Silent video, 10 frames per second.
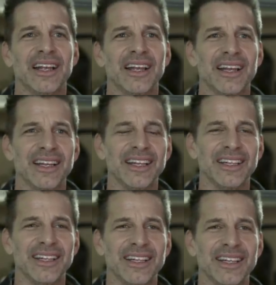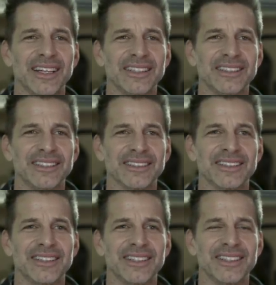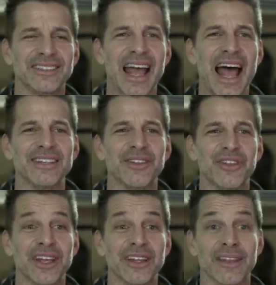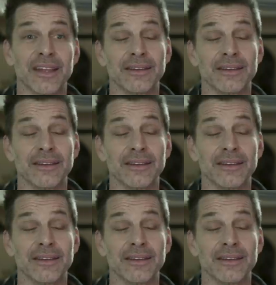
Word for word: totally. It's sad to think that